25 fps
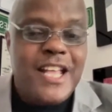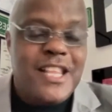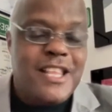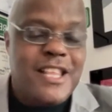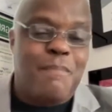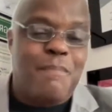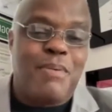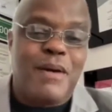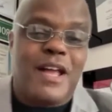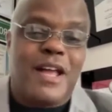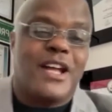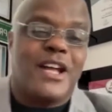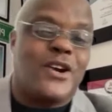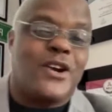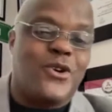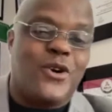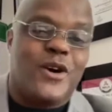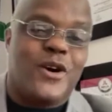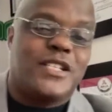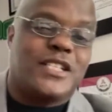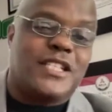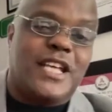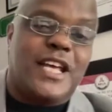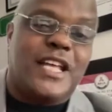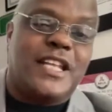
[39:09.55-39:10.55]
The appellate
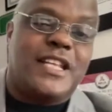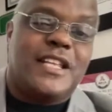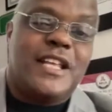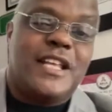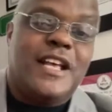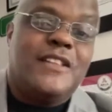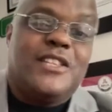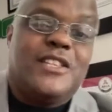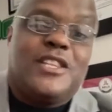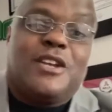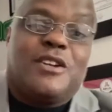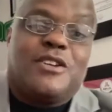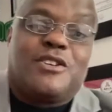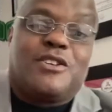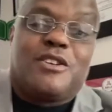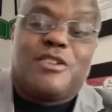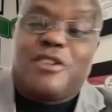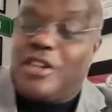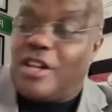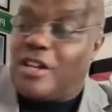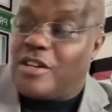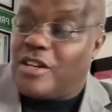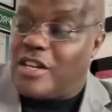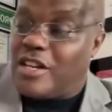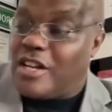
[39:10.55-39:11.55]
court said
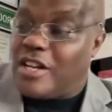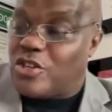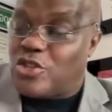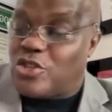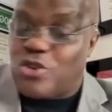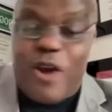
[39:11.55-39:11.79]
the